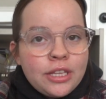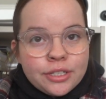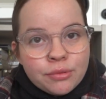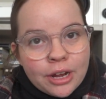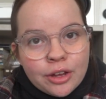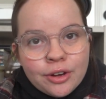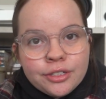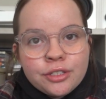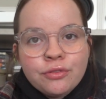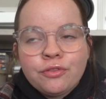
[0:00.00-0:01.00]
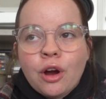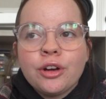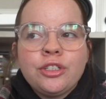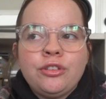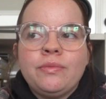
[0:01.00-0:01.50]
these records
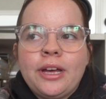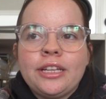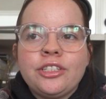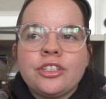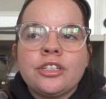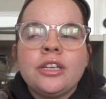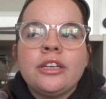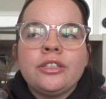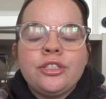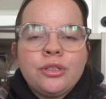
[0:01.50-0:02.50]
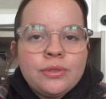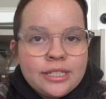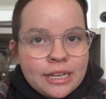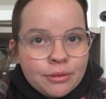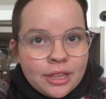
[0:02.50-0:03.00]
far too much to
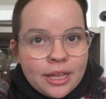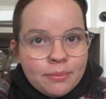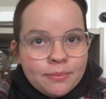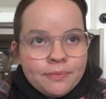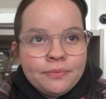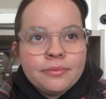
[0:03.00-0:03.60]
sell them